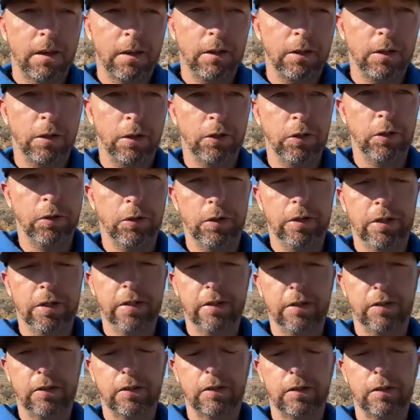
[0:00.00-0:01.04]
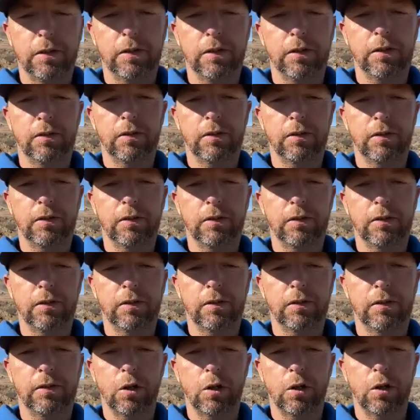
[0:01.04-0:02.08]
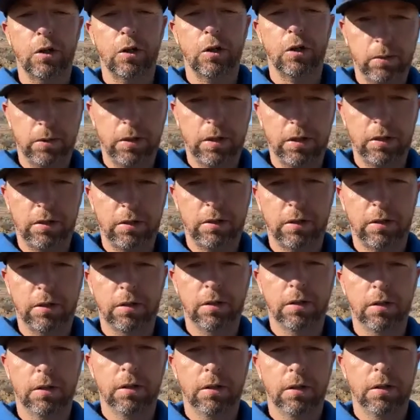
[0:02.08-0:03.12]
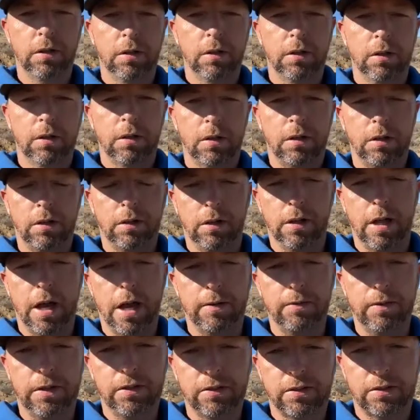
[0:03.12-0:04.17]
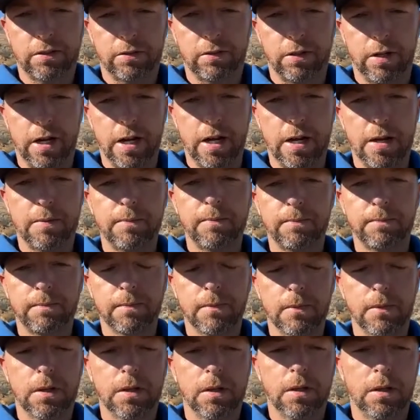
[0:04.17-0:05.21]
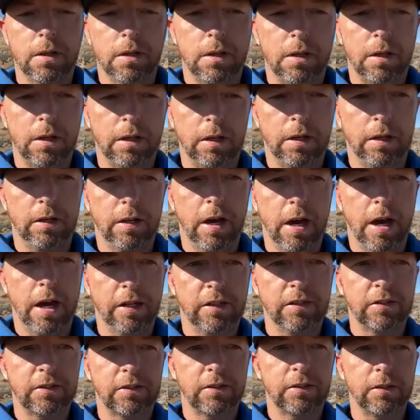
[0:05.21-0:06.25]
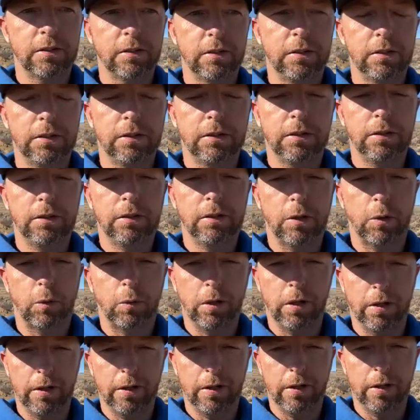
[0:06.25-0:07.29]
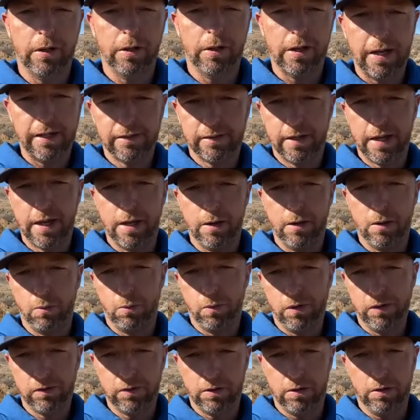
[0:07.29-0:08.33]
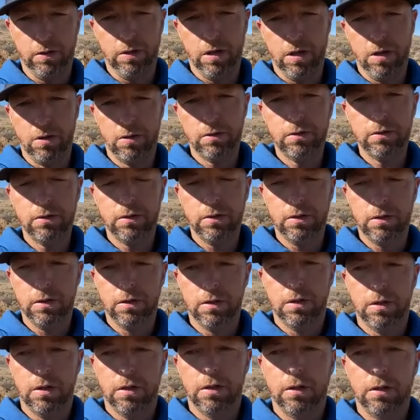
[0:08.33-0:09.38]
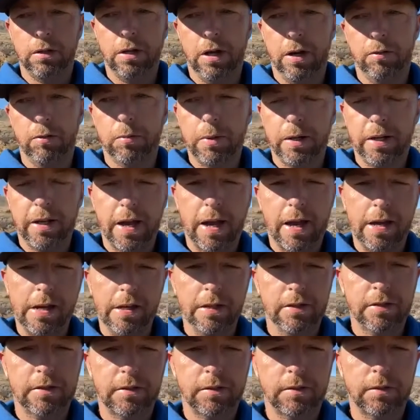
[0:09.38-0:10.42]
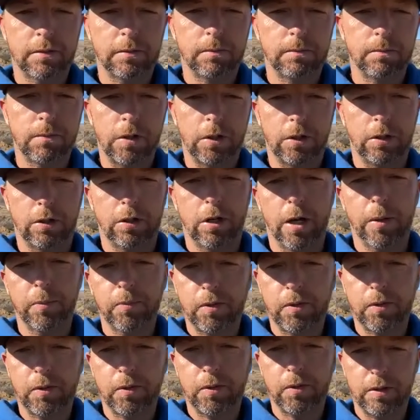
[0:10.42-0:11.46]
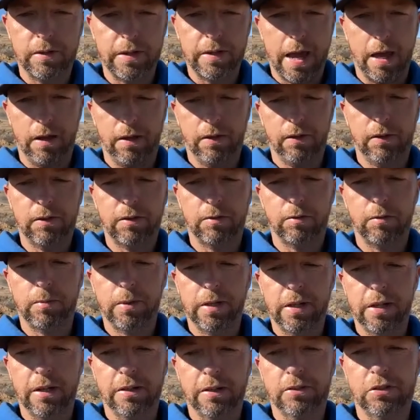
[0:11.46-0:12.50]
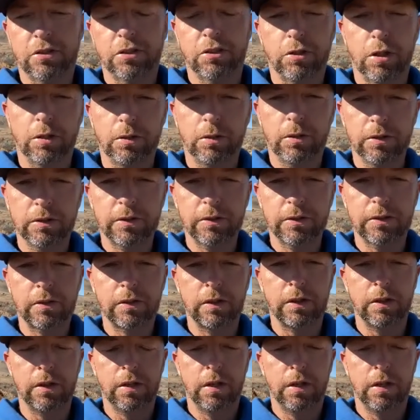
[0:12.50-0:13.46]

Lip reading: his coaching twice a week on the live Instagram, and just realizing I wasn't alone. Everybody has their ups and downs. Everybody has their struggles.